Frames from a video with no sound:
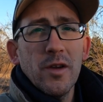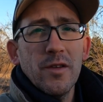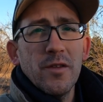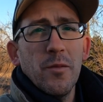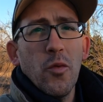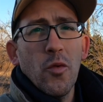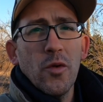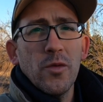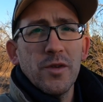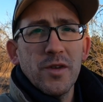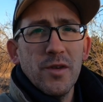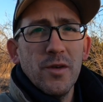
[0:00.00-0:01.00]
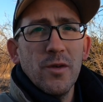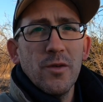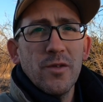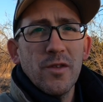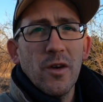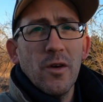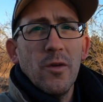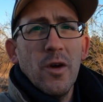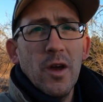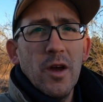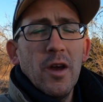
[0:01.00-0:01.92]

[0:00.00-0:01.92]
It's a Bortle 2, so